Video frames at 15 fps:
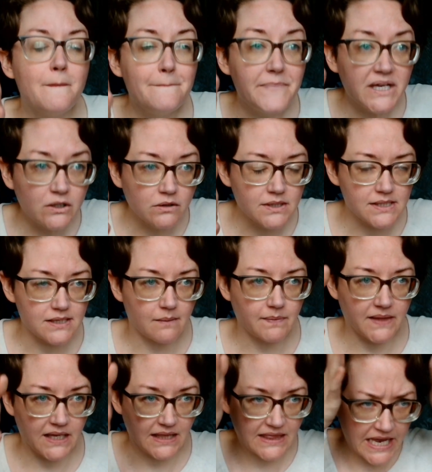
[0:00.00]
build
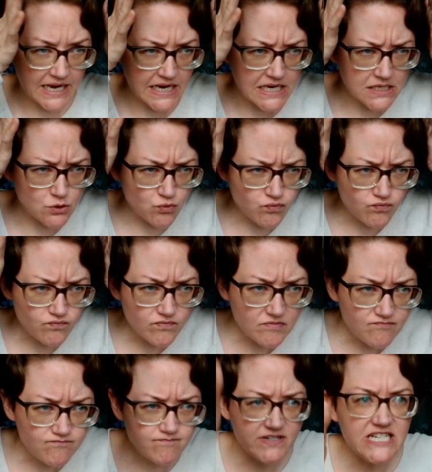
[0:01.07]
something that is
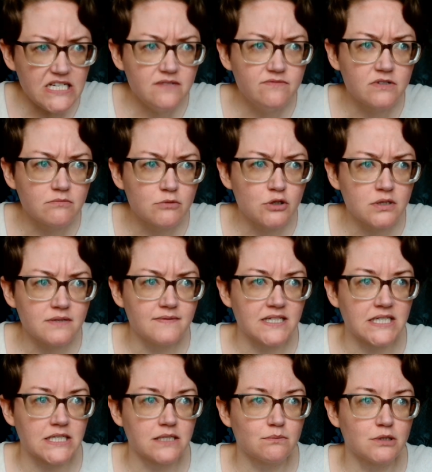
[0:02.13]
even more
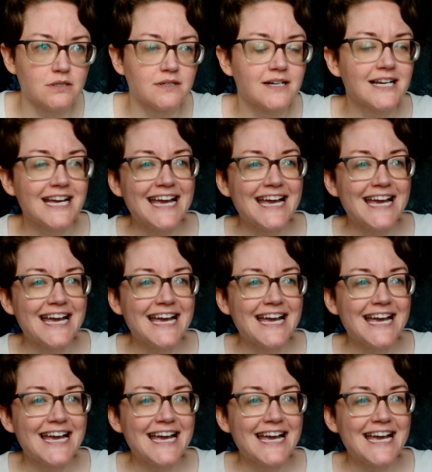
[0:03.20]
valuable